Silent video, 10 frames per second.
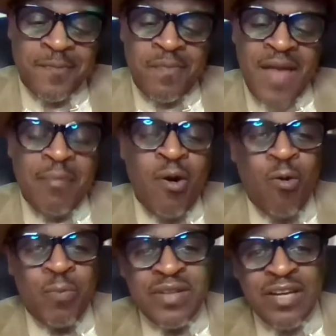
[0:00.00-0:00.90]
I'm
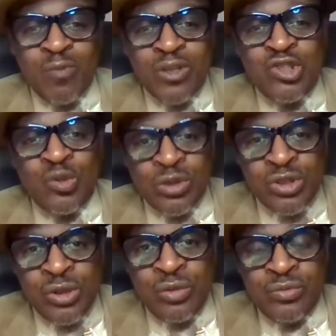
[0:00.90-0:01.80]
hoping that what you would
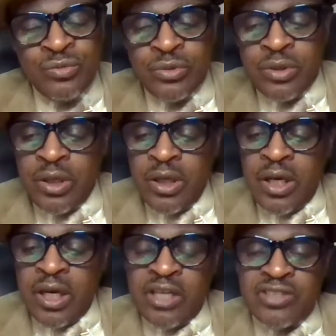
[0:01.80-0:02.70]
do
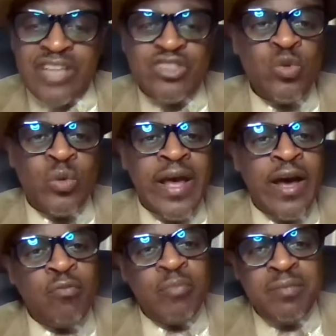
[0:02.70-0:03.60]
is that you would
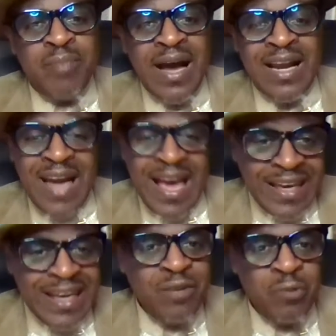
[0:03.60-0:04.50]
help me by
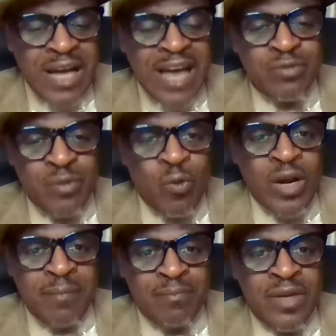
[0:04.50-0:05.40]
liking what
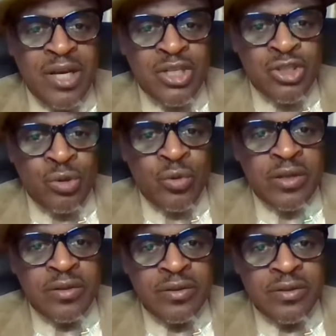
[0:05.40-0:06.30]
I'm
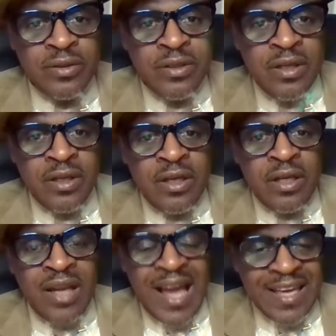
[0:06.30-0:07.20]
doing,
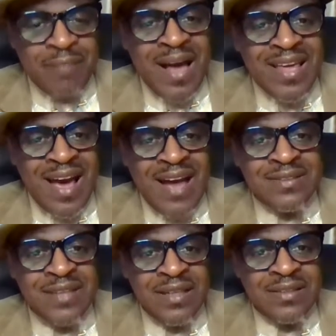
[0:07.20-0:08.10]
liking my
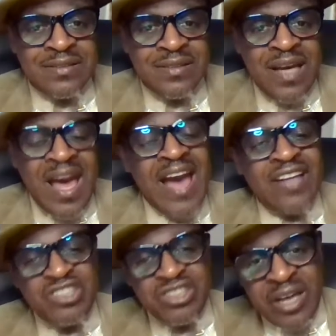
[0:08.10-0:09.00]
content, and
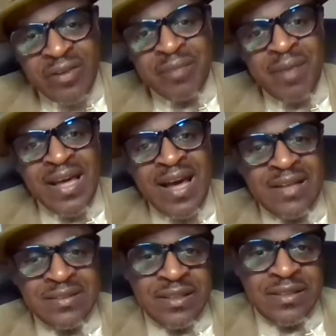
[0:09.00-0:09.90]
sharing my
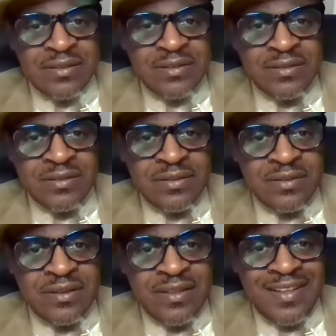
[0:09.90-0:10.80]
content.
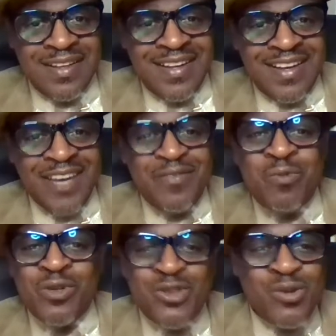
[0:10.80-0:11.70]
If you
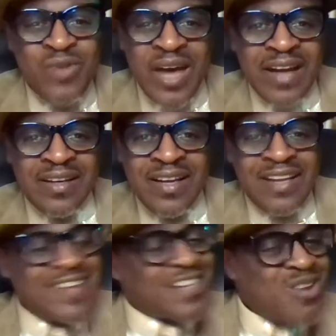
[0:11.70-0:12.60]
would do that,
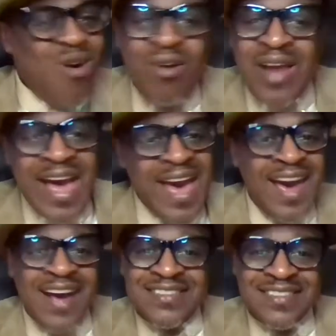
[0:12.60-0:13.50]
that's all I
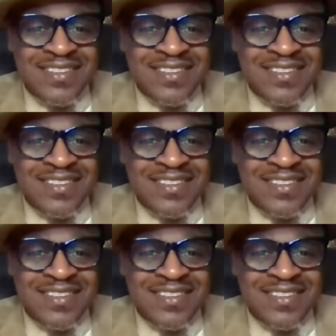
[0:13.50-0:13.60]
ask.